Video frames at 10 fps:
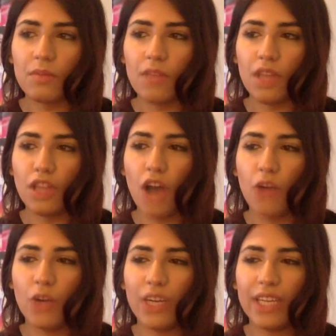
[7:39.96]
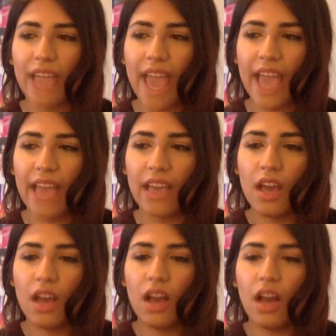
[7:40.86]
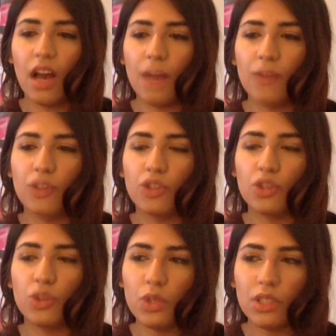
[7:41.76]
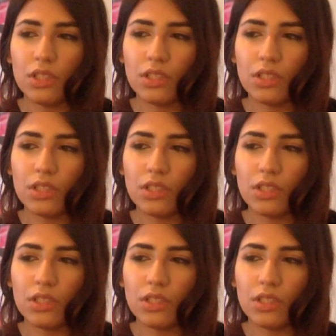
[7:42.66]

not really a suit.